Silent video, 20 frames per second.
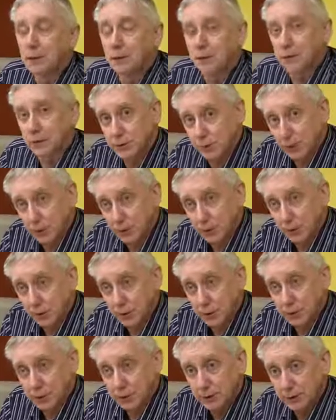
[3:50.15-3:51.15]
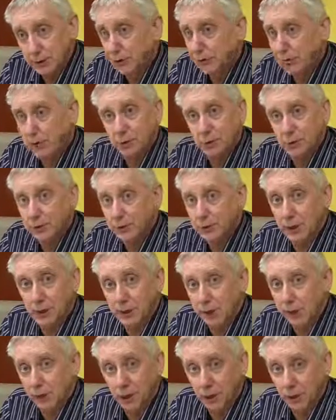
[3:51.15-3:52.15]
The second risk is they'll say
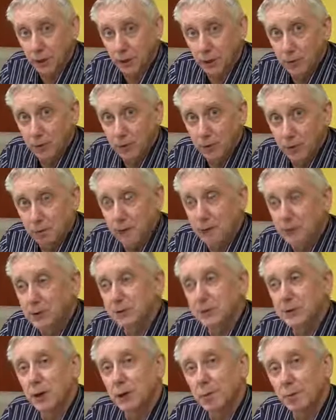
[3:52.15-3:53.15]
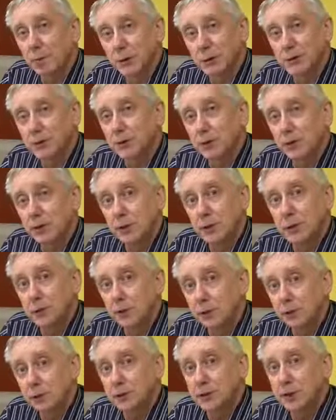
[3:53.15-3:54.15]
no because they'll miss the nuance.